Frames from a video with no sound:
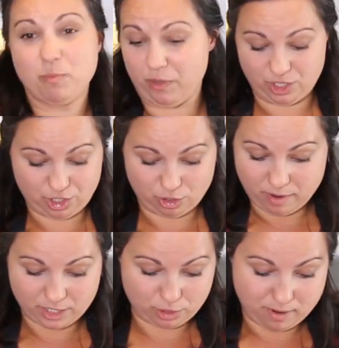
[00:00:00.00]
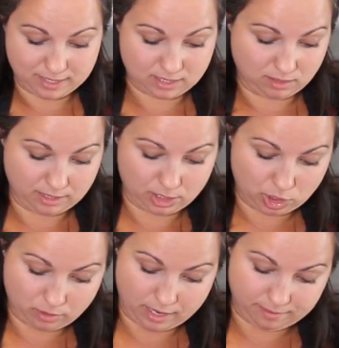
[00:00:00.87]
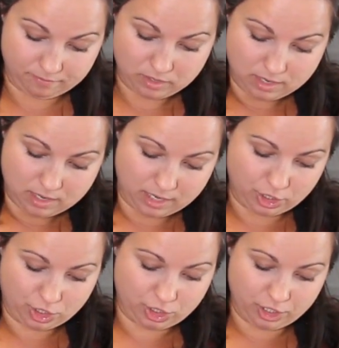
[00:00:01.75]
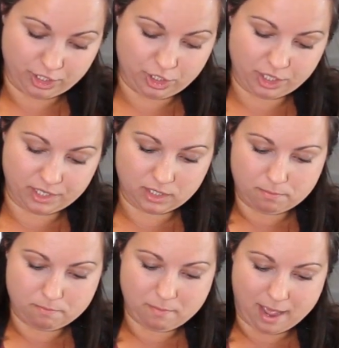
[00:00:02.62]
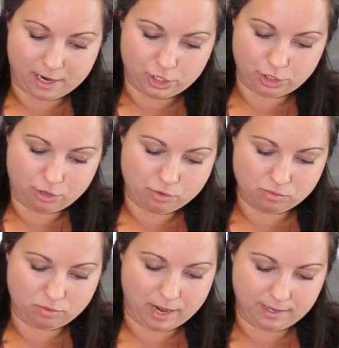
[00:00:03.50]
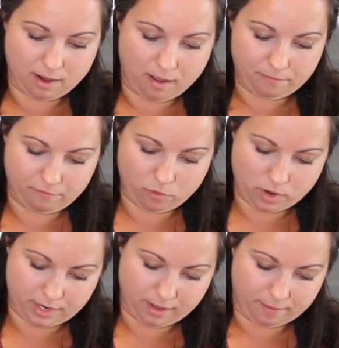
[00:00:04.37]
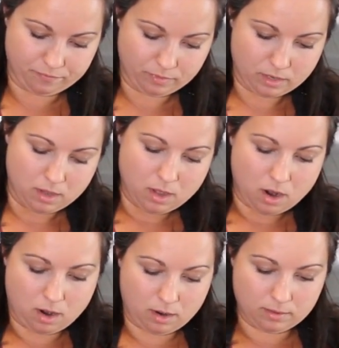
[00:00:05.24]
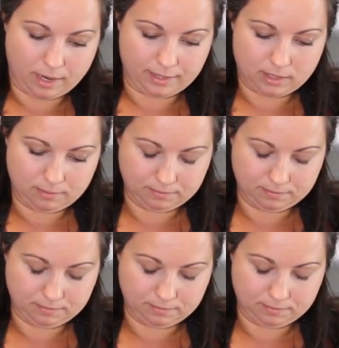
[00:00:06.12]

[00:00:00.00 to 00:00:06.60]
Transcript: put too much muscle into it. It should just mash right up for you. All right.